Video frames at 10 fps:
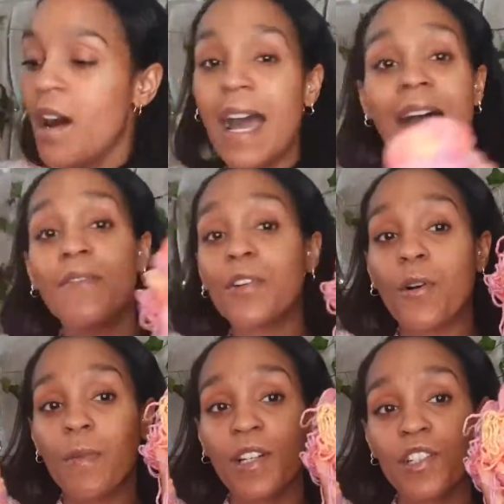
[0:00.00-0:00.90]
I haven't
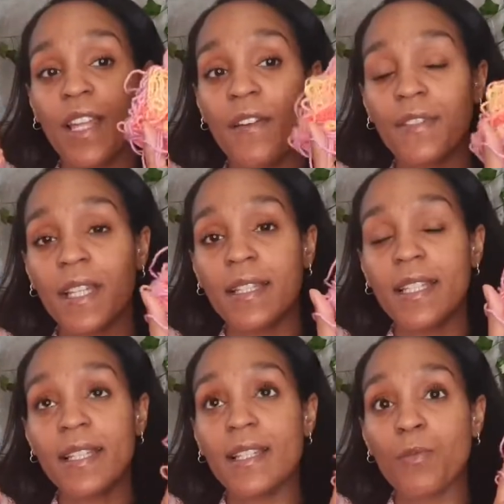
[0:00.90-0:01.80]
got much left, and
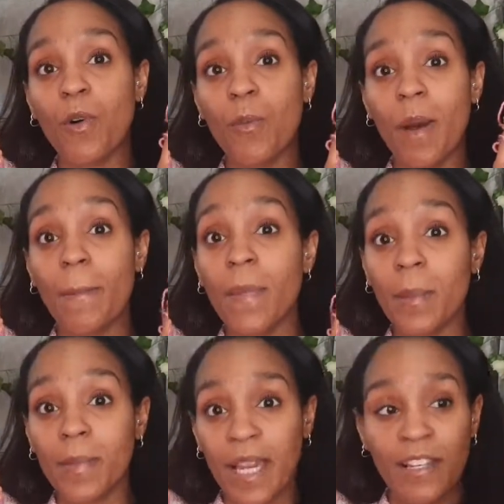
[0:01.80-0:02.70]
this is what my
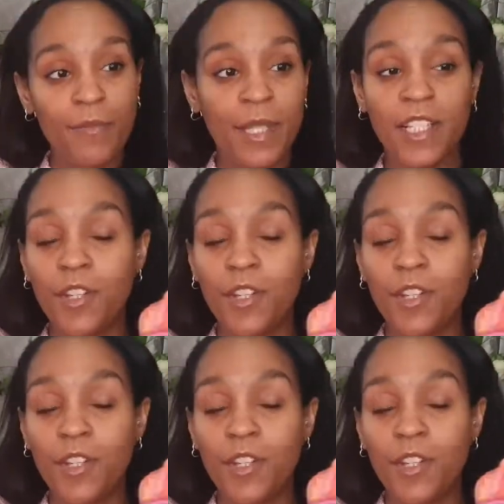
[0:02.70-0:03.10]
mum gave me.